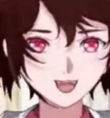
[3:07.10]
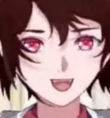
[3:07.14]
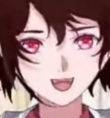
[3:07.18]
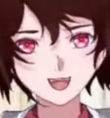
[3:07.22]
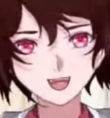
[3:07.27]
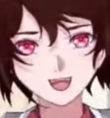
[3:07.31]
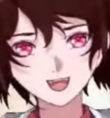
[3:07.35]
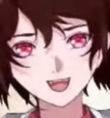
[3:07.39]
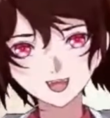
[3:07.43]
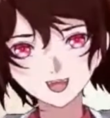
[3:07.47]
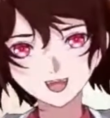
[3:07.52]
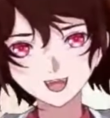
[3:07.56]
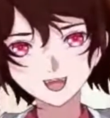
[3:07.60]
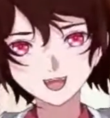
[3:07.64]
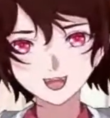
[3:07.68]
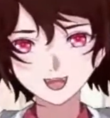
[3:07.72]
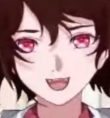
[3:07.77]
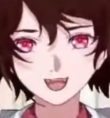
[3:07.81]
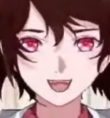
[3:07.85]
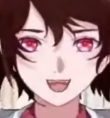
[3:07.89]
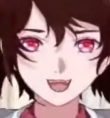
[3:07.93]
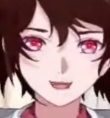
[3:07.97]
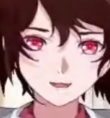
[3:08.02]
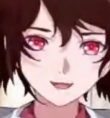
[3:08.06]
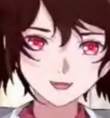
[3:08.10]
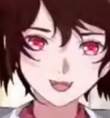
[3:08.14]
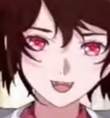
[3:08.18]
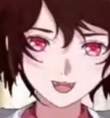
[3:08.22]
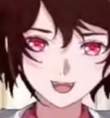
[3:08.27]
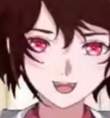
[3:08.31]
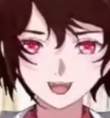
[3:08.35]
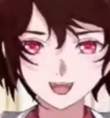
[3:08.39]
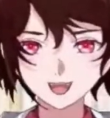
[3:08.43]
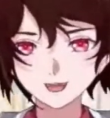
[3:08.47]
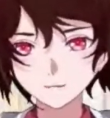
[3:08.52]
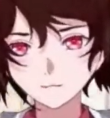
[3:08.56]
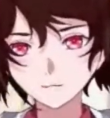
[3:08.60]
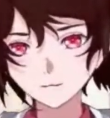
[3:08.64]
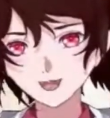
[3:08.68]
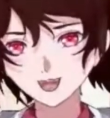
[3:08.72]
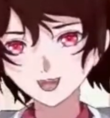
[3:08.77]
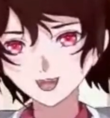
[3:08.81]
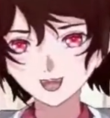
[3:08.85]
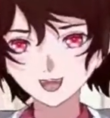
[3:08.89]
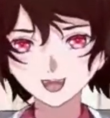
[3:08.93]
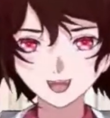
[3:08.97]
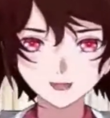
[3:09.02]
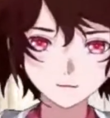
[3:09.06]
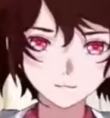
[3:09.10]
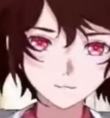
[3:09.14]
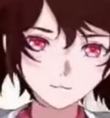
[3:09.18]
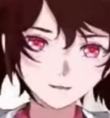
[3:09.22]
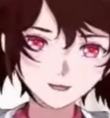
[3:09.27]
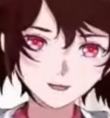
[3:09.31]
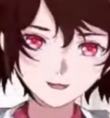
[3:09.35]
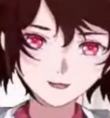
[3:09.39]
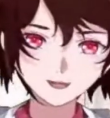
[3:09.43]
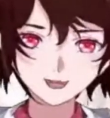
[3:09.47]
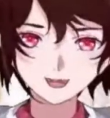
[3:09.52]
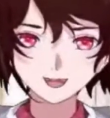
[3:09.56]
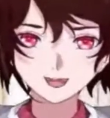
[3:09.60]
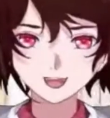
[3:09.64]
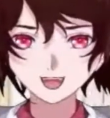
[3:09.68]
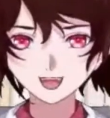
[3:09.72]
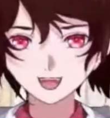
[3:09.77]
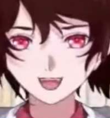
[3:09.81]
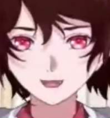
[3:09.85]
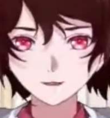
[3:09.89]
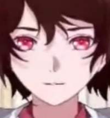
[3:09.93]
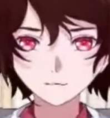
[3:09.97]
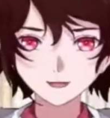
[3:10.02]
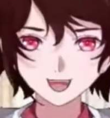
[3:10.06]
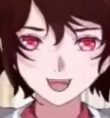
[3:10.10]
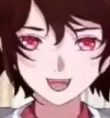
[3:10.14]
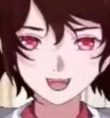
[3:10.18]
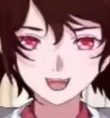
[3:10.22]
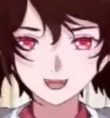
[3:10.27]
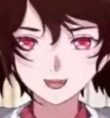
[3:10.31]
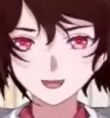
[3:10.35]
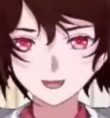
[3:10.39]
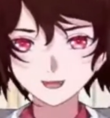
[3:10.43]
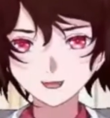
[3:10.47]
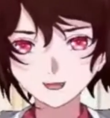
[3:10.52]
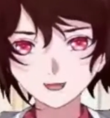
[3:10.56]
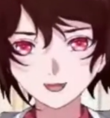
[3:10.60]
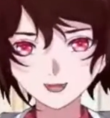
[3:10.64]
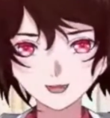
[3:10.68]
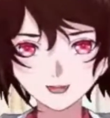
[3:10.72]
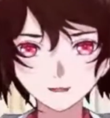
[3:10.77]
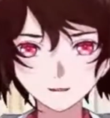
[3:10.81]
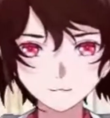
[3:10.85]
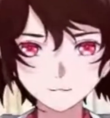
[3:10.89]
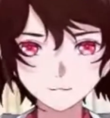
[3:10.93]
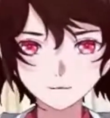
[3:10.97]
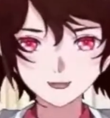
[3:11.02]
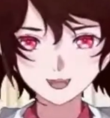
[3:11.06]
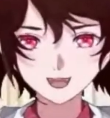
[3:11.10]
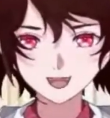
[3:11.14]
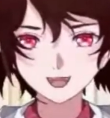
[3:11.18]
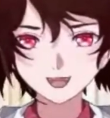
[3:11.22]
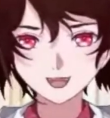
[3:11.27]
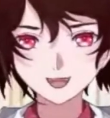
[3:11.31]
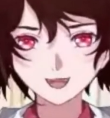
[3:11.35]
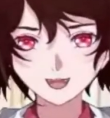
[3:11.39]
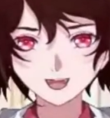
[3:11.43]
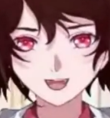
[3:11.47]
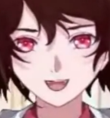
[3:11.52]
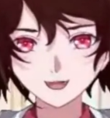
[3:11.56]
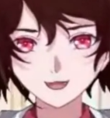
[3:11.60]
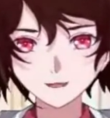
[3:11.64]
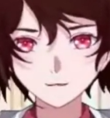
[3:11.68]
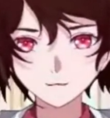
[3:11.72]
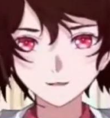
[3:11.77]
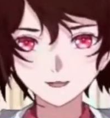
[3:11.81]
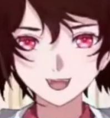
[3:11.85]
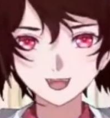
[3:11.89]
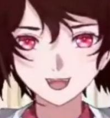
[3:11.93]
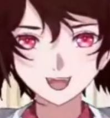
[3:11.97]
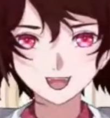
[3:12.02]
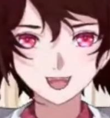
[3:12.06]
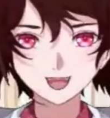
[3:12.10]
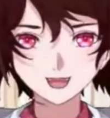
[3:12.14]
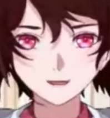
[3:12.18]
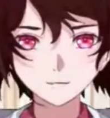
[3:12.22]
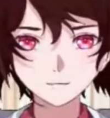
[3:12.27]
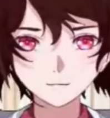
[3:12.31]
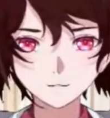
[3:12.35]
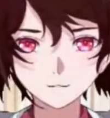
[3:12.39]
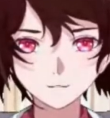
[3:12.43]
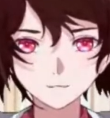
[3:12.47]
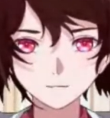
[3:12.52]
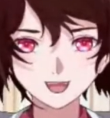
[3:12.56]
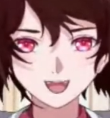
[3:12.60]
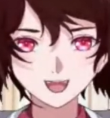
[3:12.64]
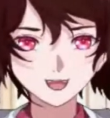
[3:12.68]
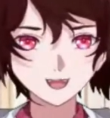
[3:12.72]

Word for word: a living, breathing person behind this, um, like in this